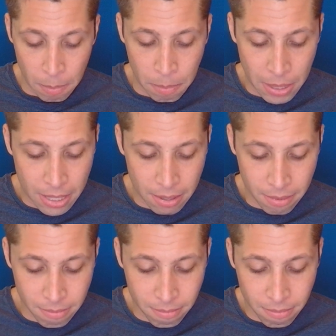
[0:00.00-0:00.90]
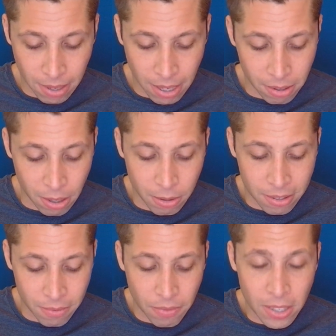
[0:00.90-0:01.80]
But I don't know, it's
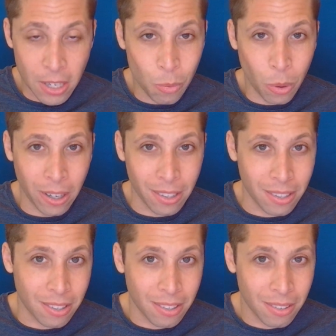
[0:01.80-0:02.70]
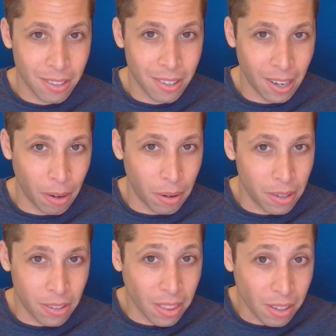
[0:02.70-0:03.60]
15 words.
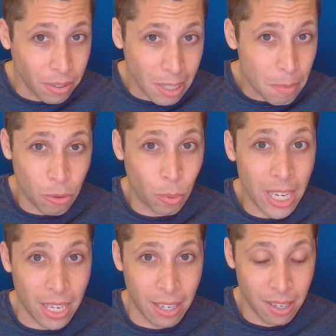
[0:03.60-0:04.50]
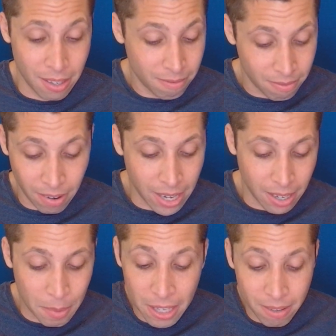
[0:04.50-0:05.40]
There's nothing to really misread, right? I
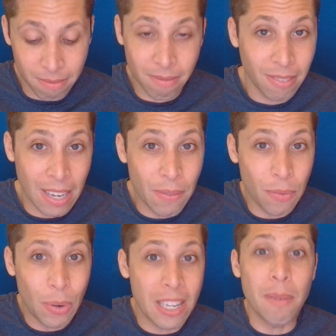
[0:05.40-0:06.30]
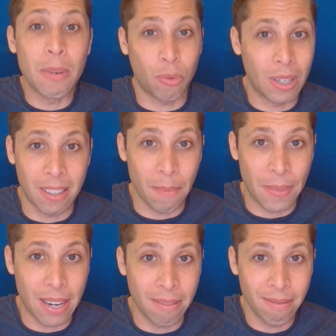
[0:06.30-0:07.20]
mean, even if we did misread
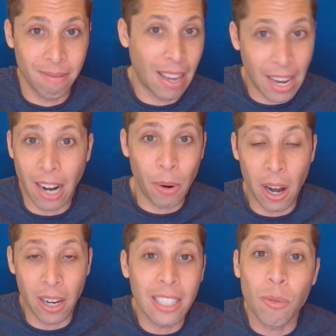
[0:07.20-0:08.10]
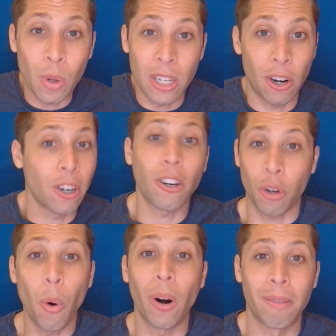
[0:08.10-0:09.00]
something and got it wrong, it wouldn't hurt our
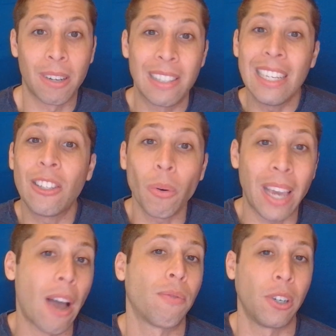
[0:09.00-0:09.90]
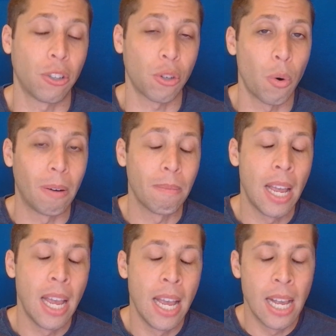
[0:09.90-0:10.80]
score because these don't count for your score.
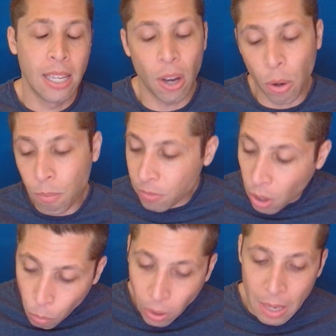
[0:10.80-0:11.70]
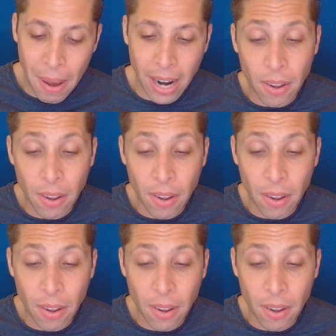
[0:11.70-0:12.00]
So don't worry about it.